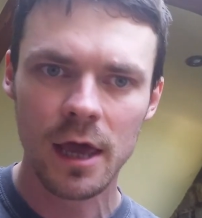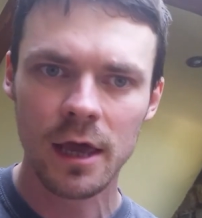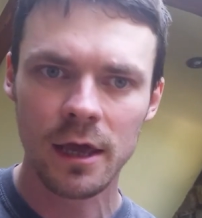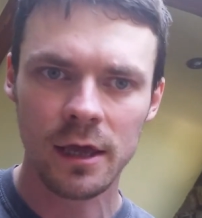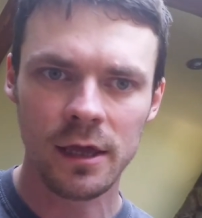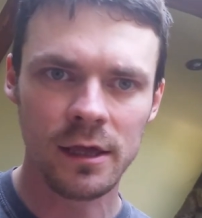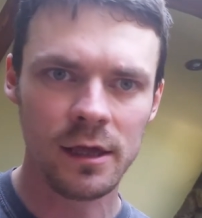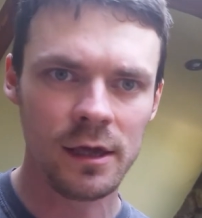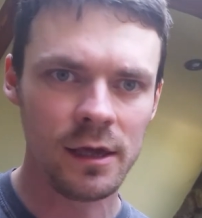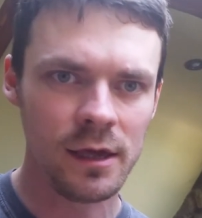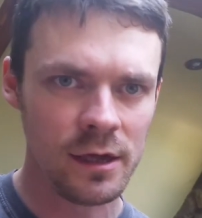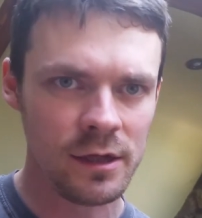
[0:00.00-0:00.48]

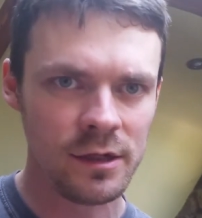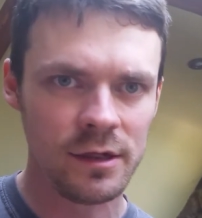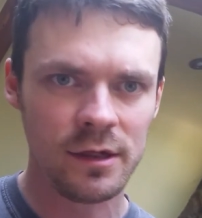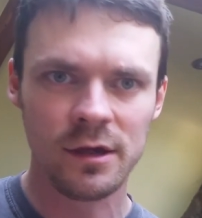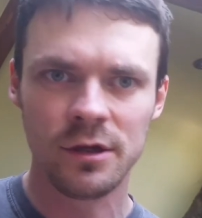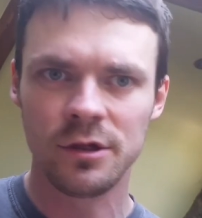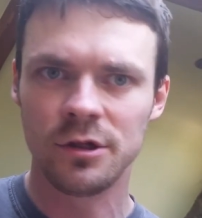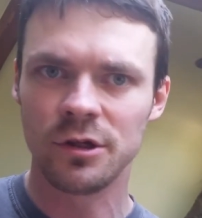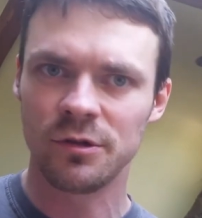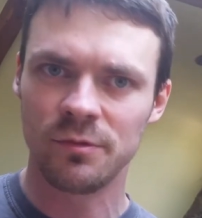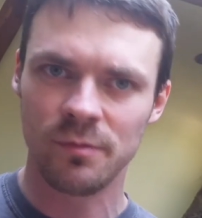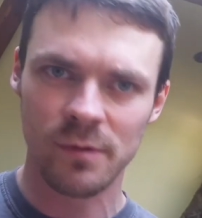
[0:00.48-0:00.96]

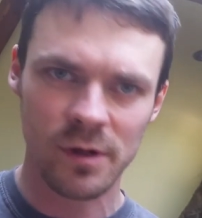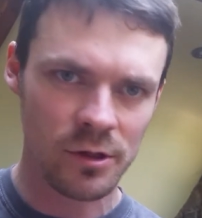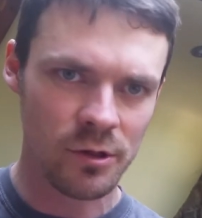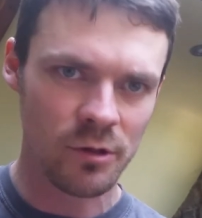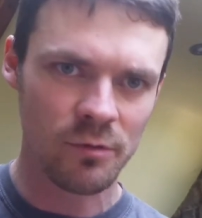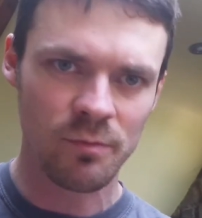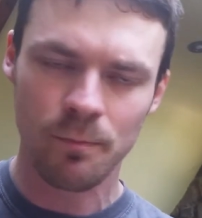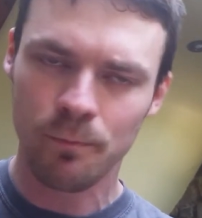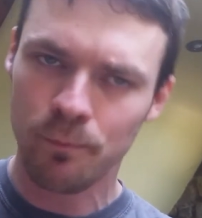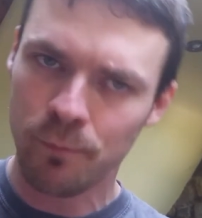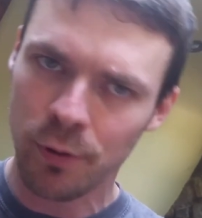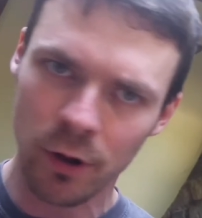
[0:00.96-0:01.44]
he just
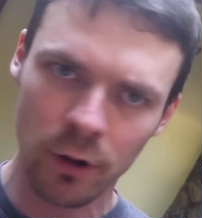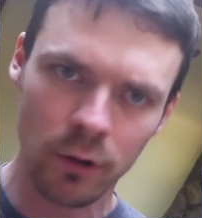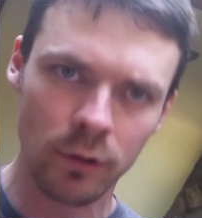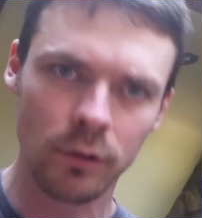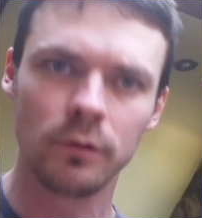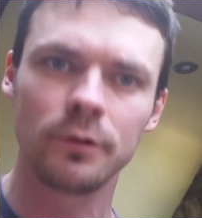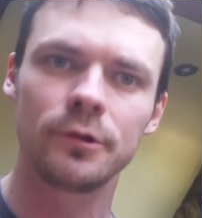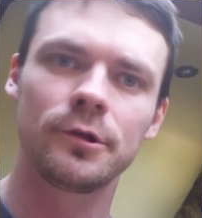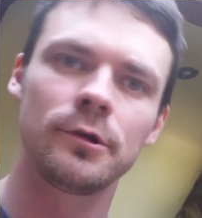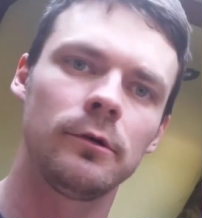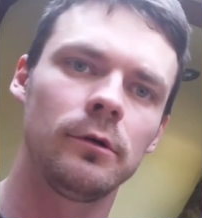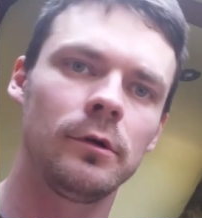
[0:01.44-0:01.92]

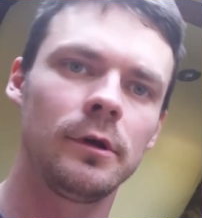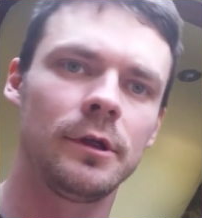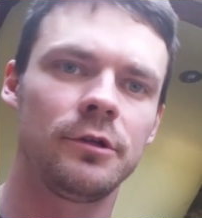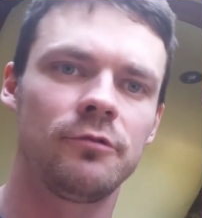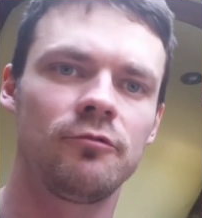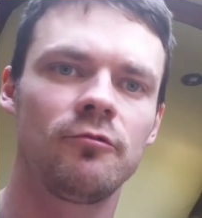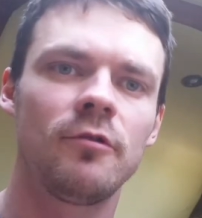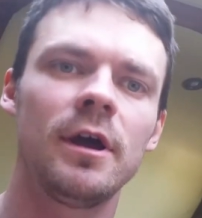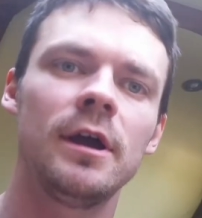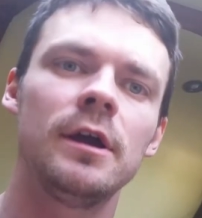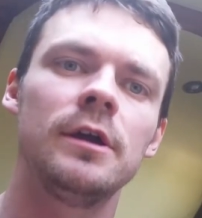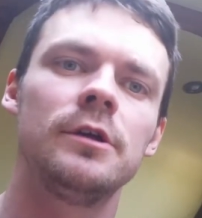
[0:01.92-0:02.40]
pulls all
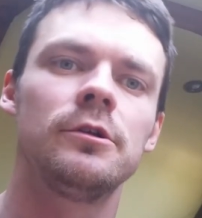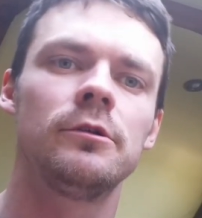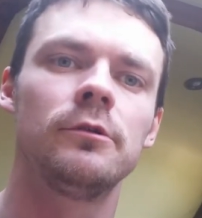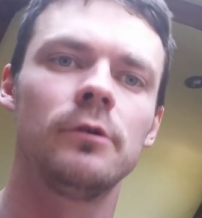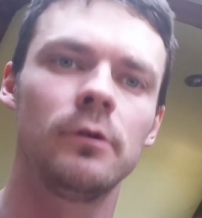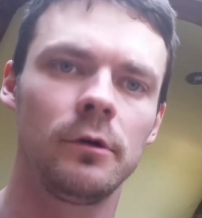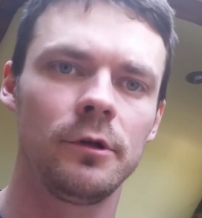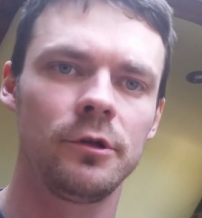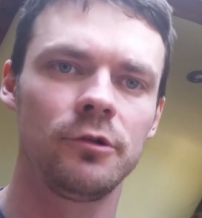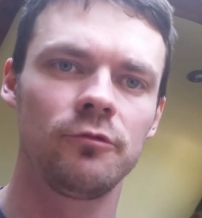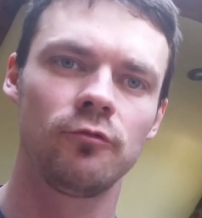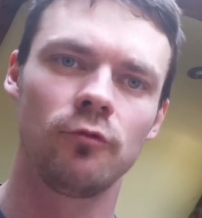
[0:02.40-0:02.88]
his rage and
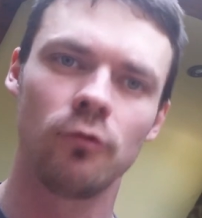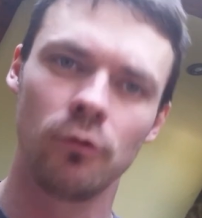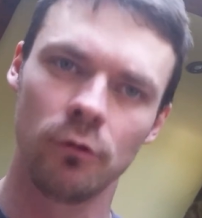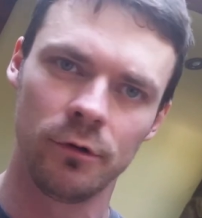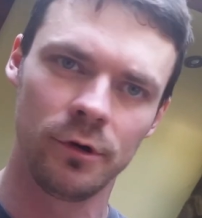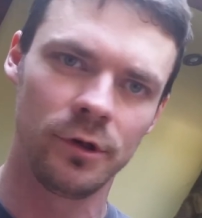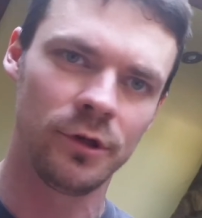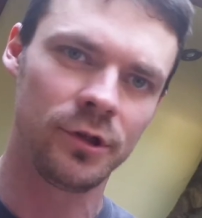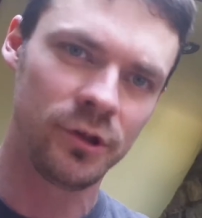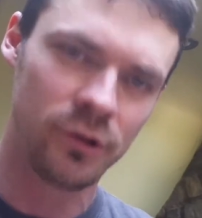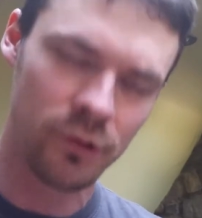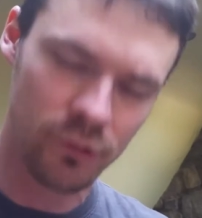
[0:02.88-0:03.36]
all his
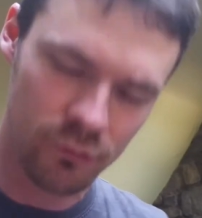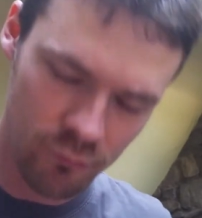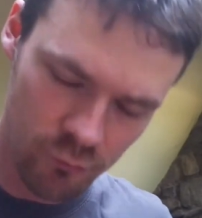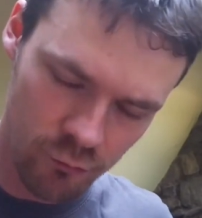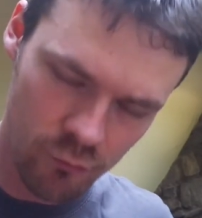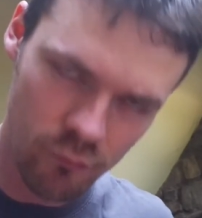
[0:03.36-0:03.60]
rawness just